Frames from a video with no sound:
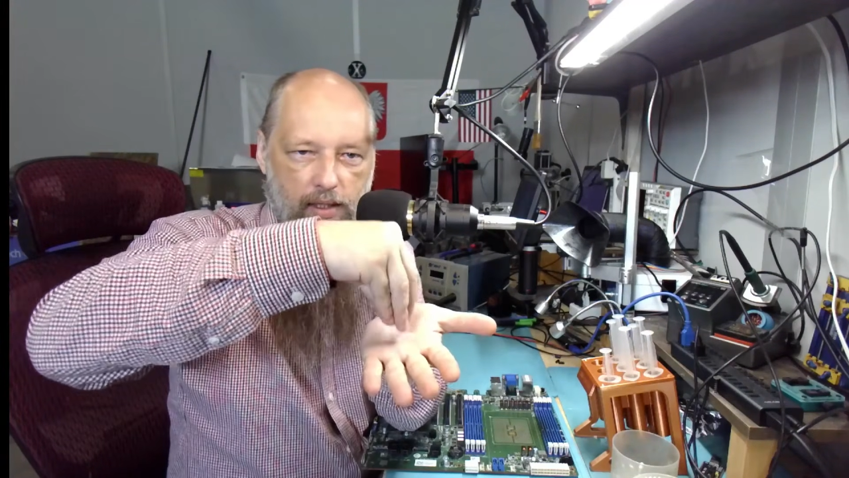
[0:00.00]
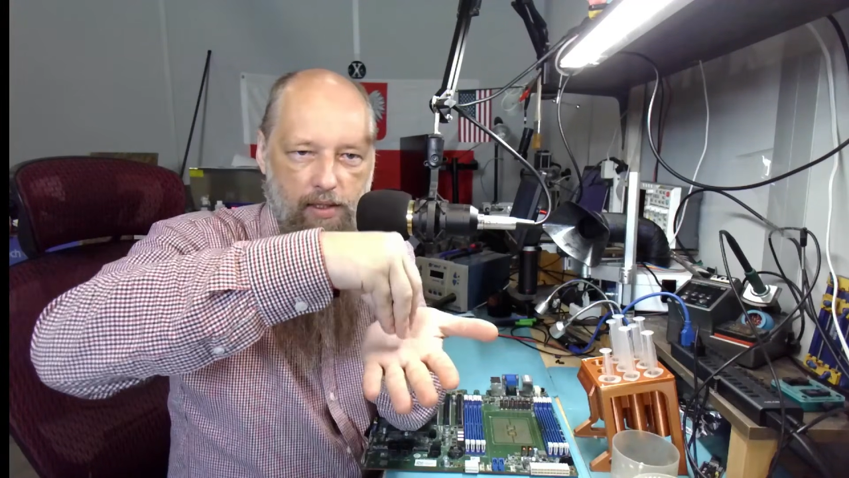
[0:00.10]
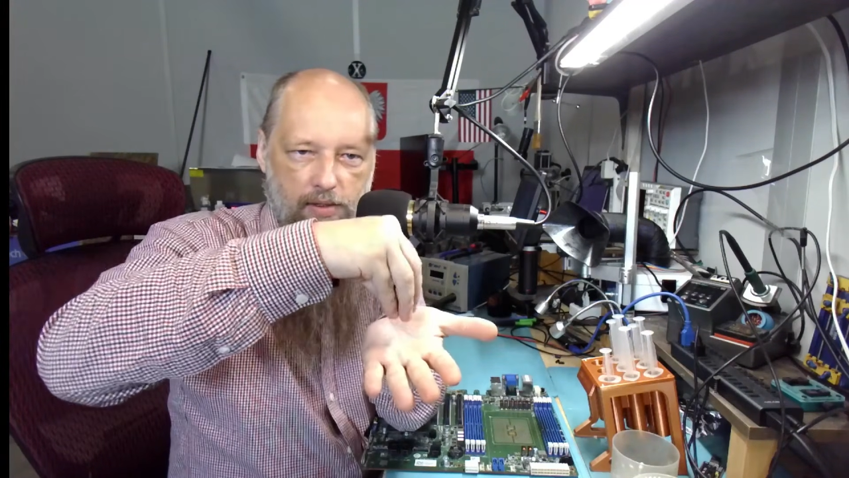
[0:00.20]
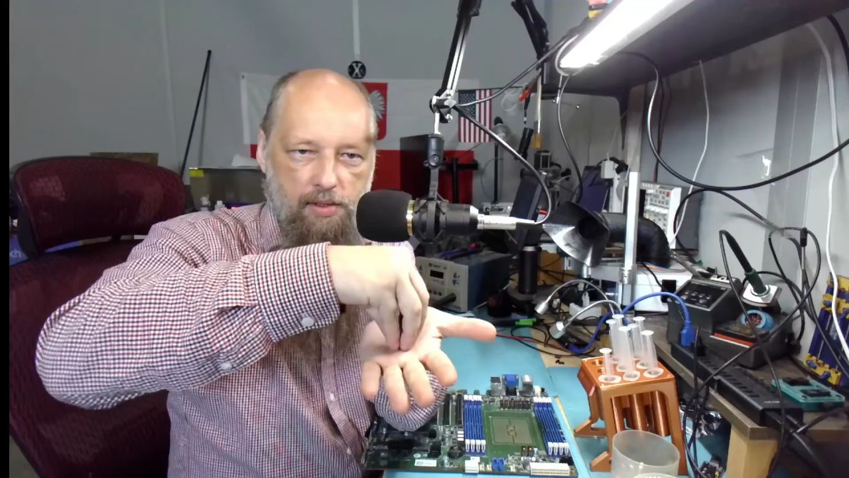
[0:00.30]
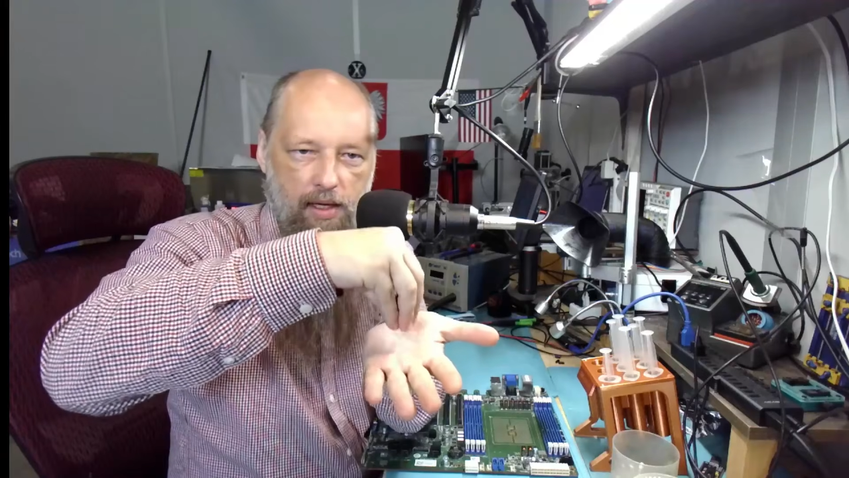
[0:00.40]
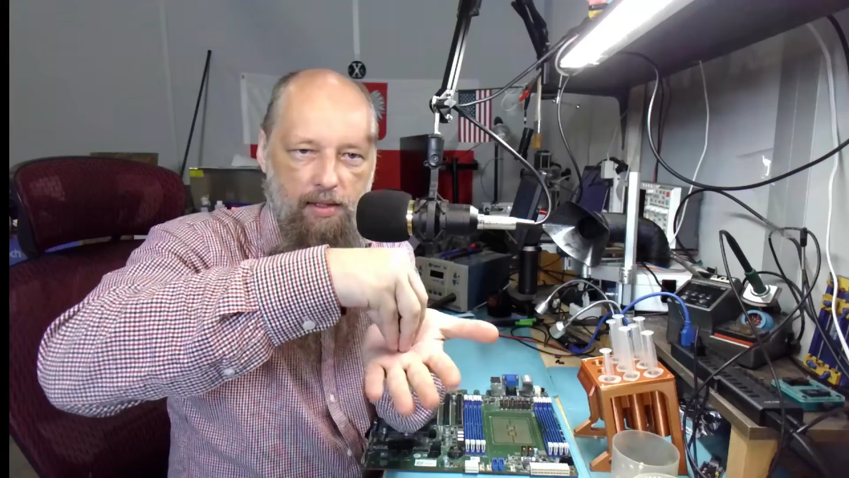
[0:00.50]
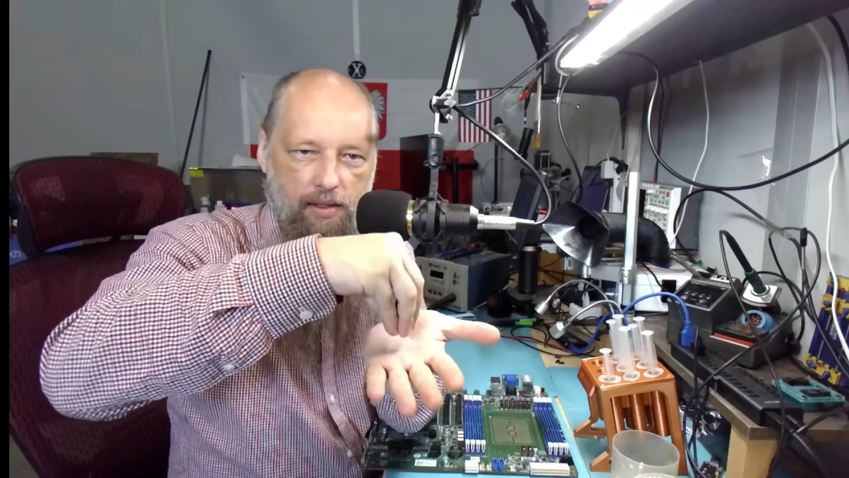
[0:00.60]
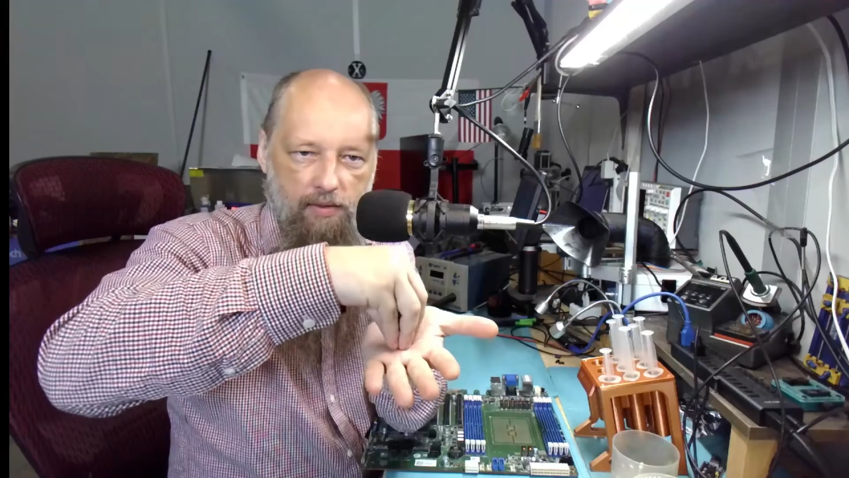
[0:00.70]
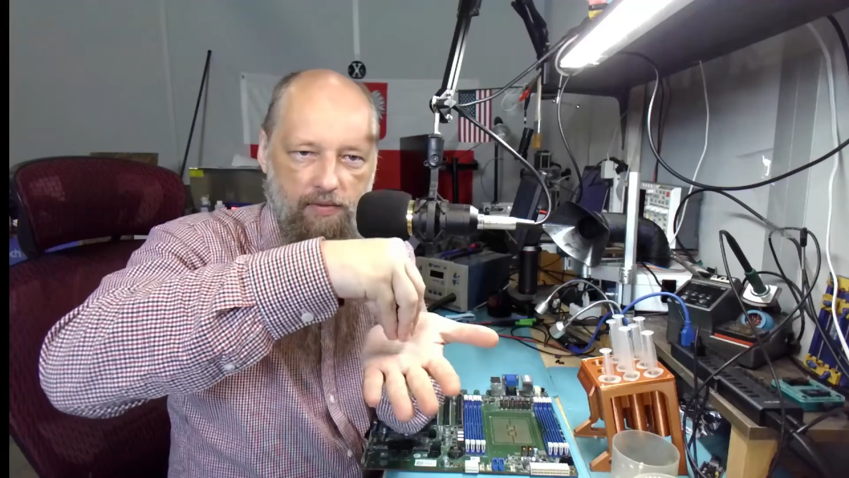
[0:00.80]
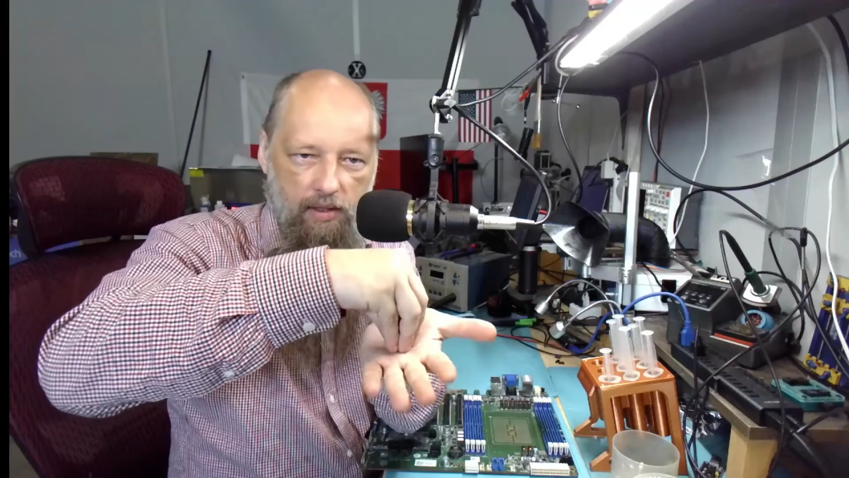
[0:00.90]
inside
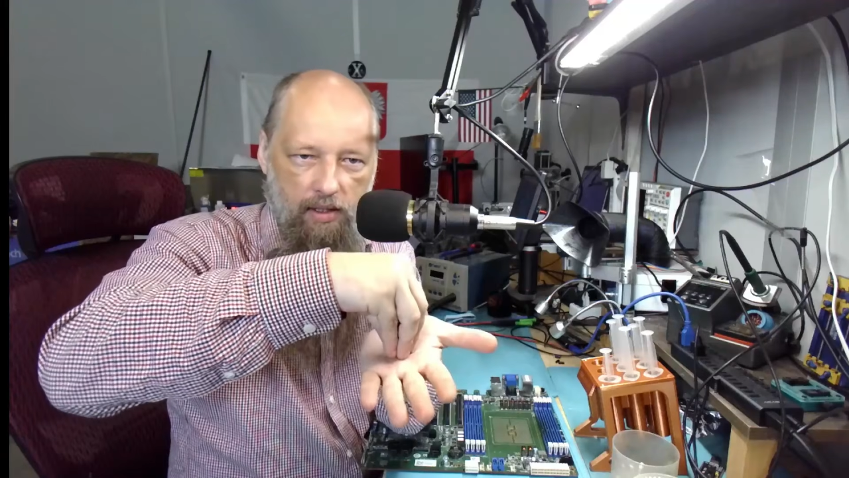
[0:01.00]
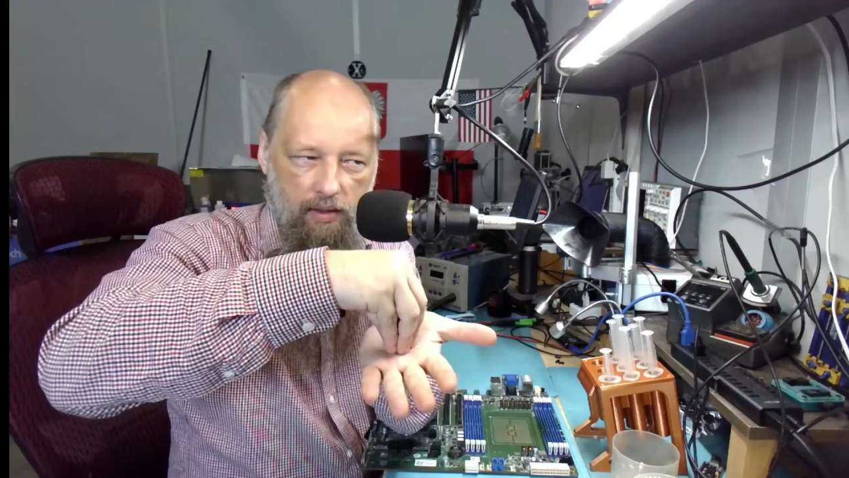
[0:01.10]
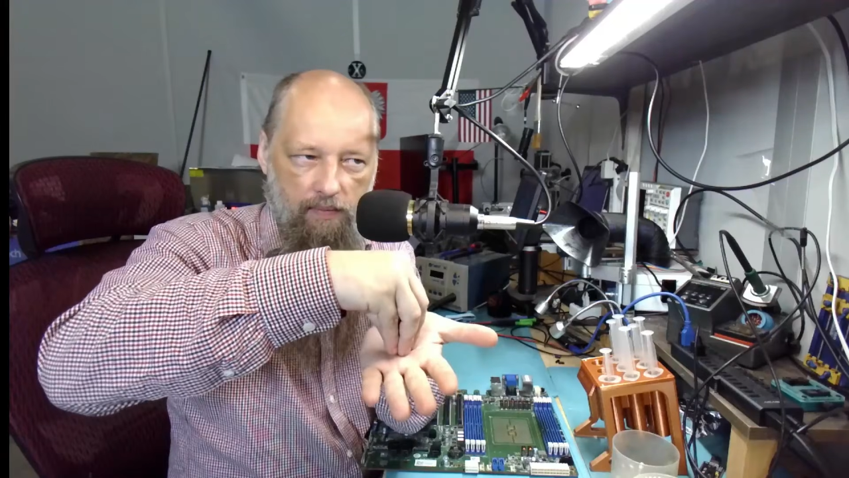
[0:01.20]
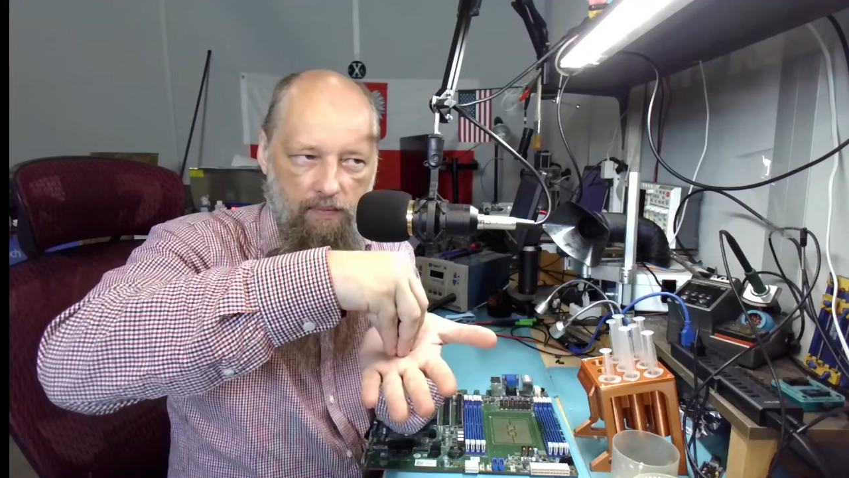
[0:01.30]
that via.